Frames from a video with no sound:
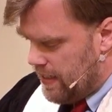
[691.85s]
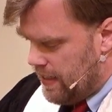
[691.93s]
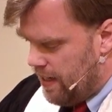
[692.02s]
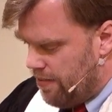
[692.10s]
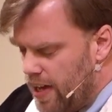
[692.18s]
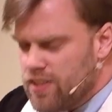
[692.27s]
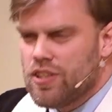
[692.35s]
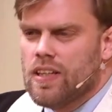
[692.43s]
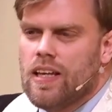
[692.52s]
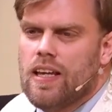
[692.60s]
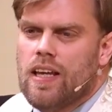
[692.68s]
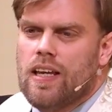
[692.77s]
They
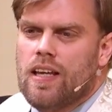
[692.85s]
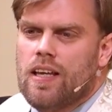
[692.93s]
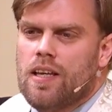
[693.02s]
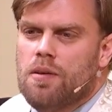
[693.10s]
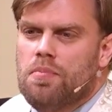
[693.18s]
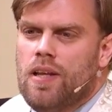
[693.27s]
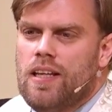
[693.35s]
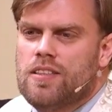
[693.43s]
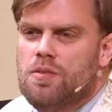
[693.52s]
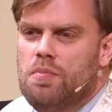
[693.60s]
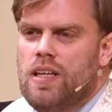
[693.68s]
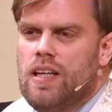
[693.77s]
eventually
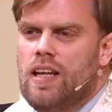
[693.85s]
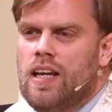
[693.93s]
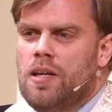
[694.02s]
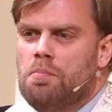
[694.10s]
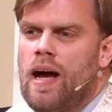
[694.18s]
placed me in